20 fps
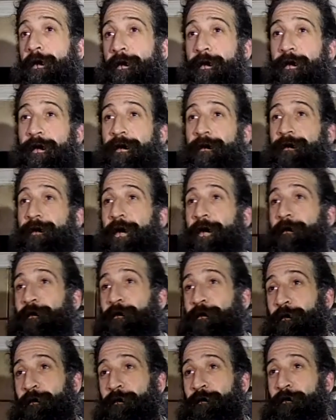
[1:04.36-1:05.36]
Mother, if
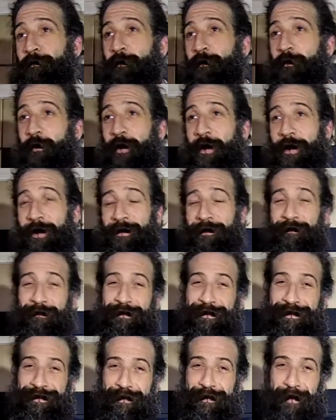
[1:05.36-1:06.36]
I'm wrong,
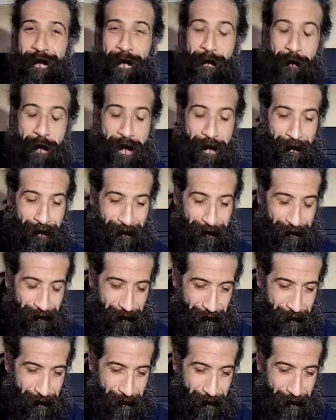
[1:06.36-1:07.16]
please comment.